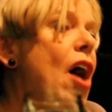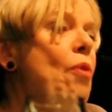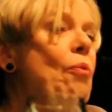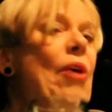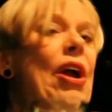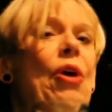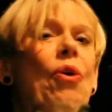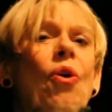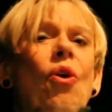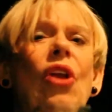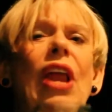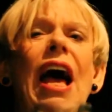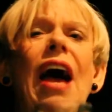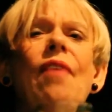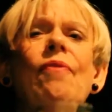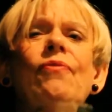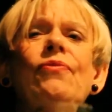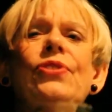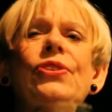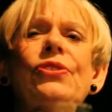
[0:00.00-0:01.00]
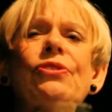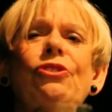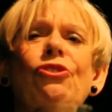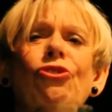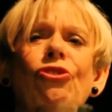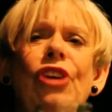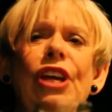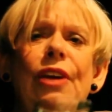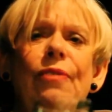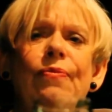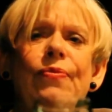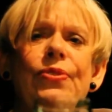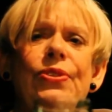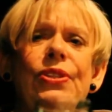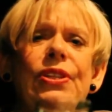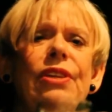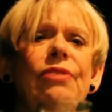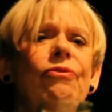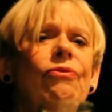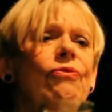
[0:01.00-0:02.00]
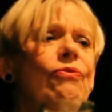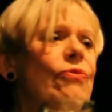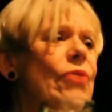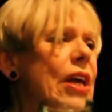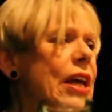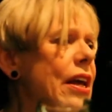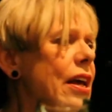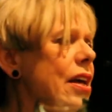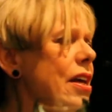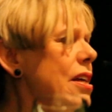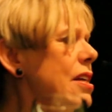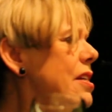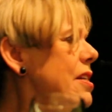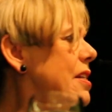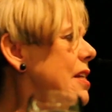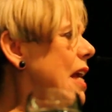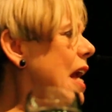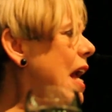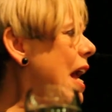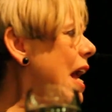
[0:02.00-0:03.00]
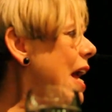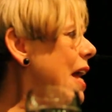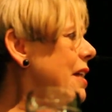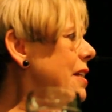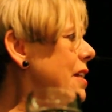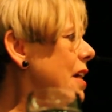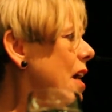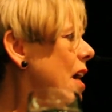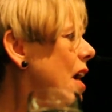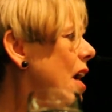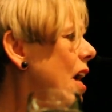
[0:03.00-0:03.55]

We all have griefs and fears and